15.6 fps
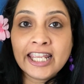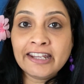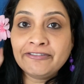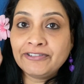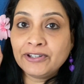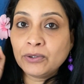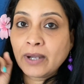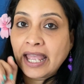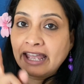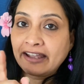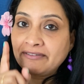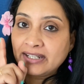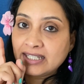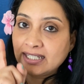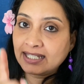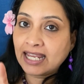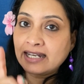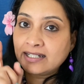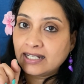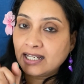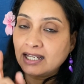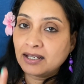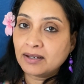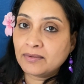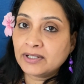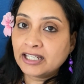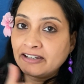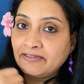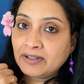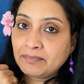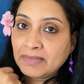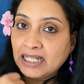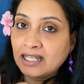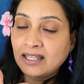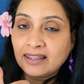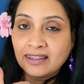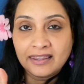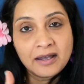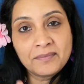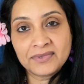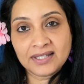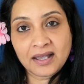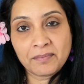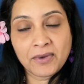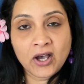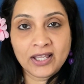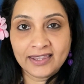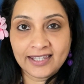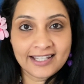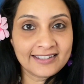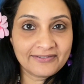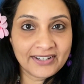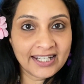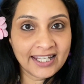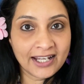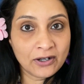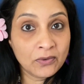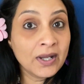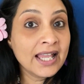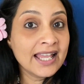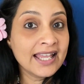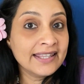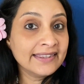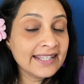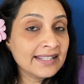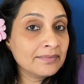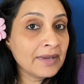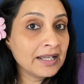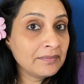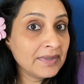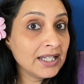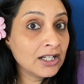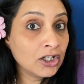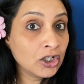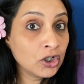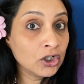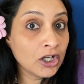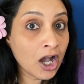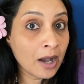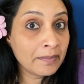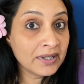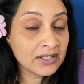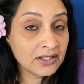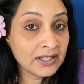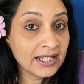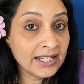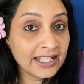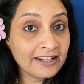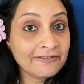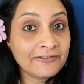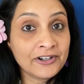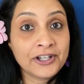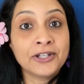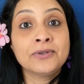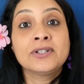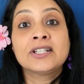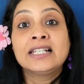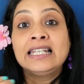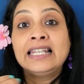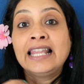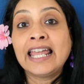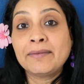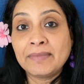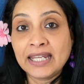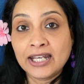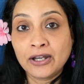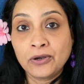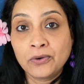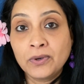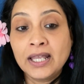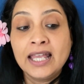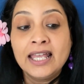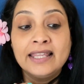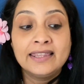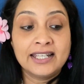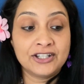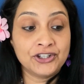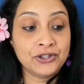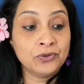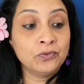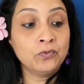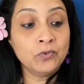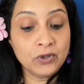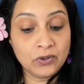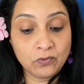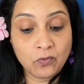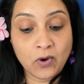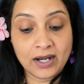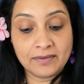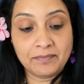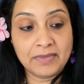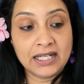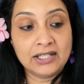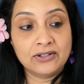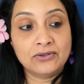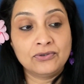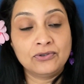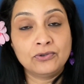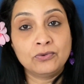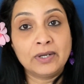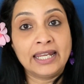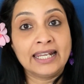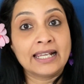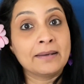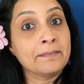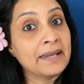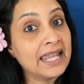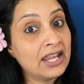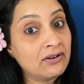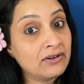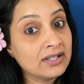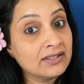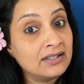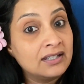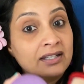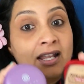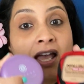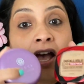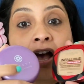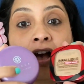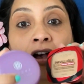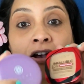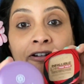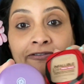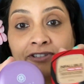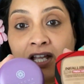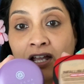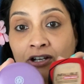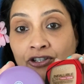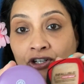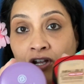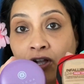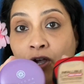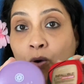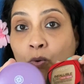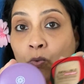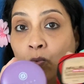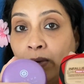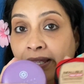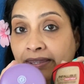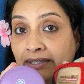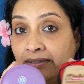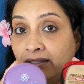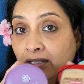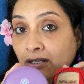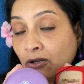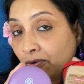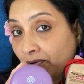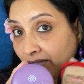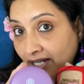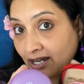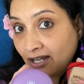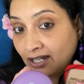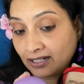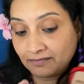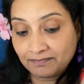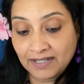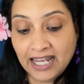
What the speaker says: If you haven't yet given me a thumbs up on this video, this might be a good opportunity for you to let me know that you would want me to do a comparison of Tatcha with the L'Oreal.